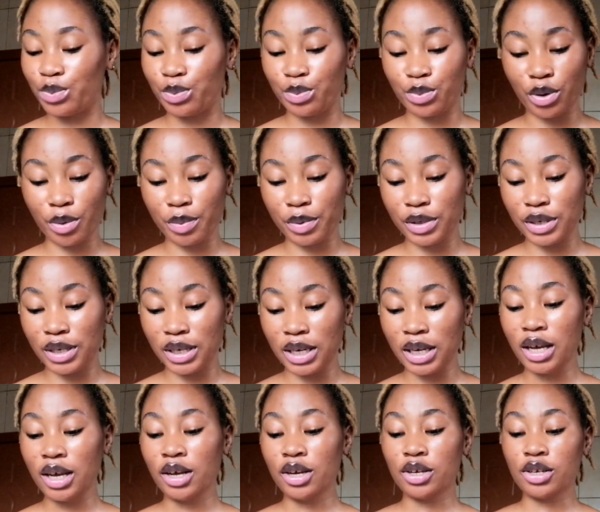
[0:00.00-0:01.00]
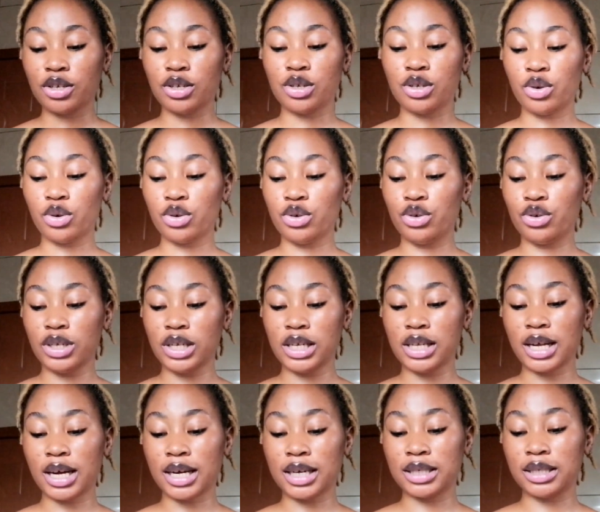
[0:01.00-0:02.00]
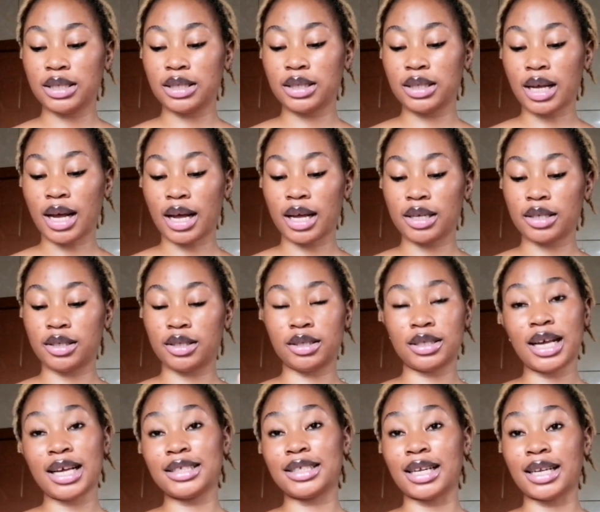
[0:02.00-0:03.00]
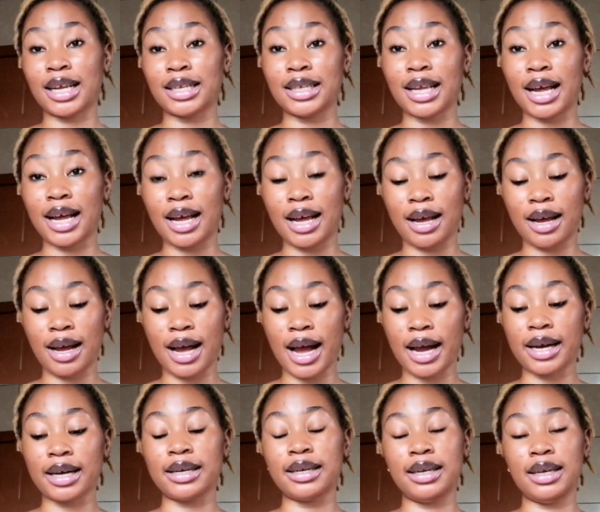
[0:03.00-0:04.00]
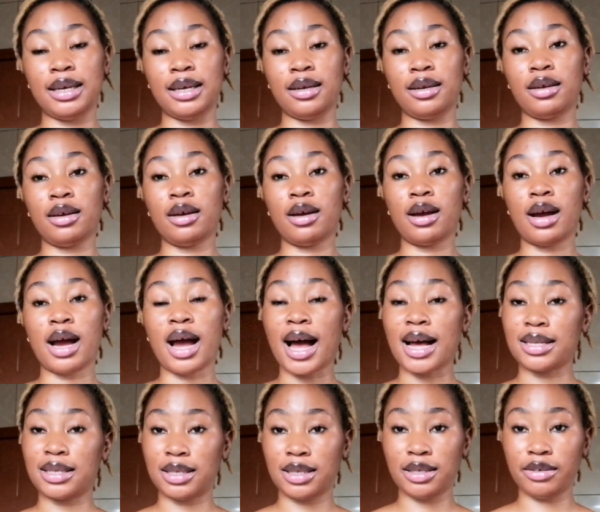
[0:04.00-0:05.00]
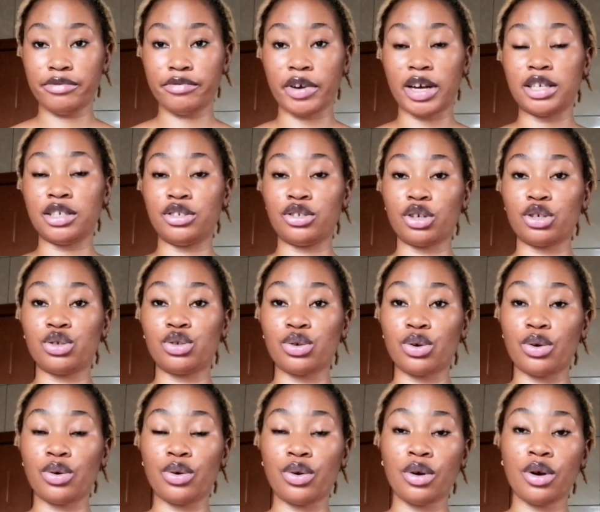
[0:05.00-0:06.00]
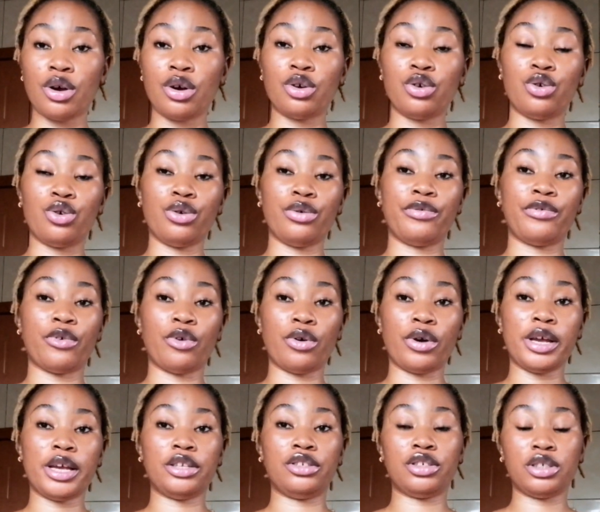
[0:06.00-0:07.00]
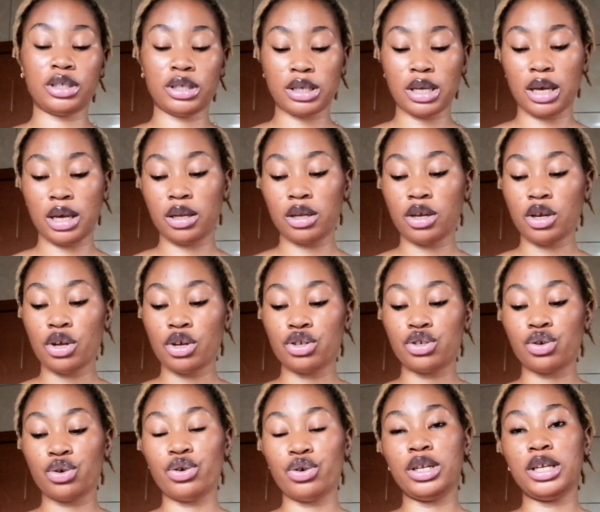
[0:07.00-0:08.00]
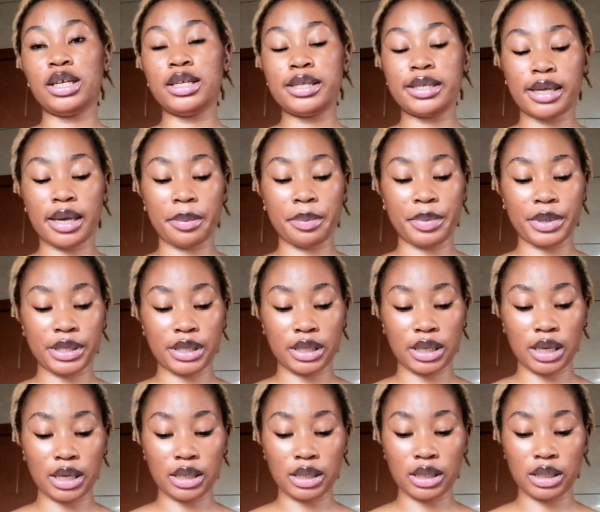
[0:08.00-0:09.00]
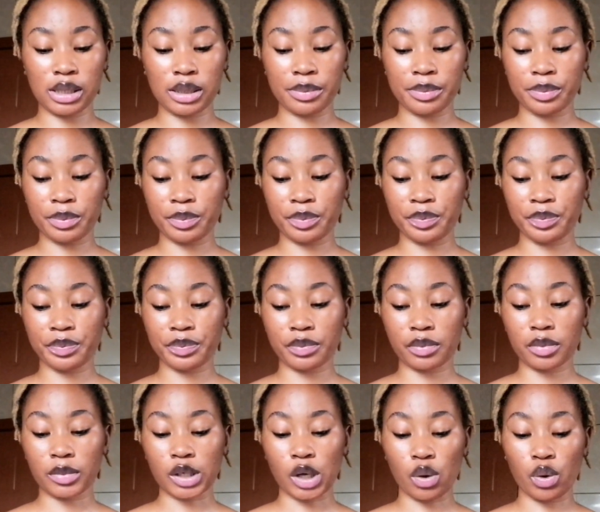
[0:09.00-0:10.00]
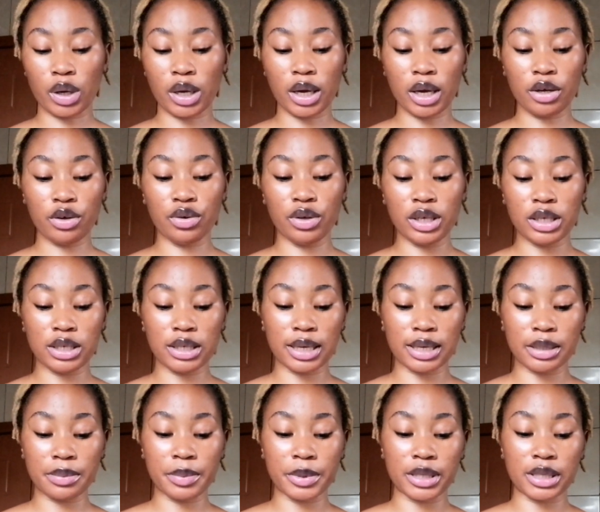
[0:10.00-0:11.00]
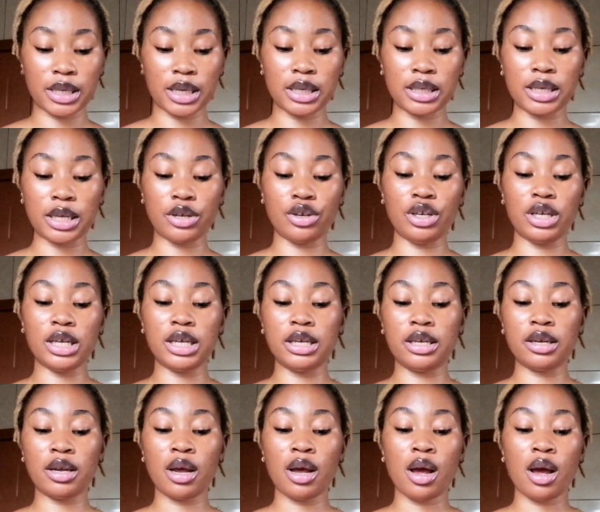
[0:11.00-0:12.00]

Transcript: properly. So you need that, as that's an acne active, and it's also good for aging skin. So you need 10%. Okay, you need 10%. Then you need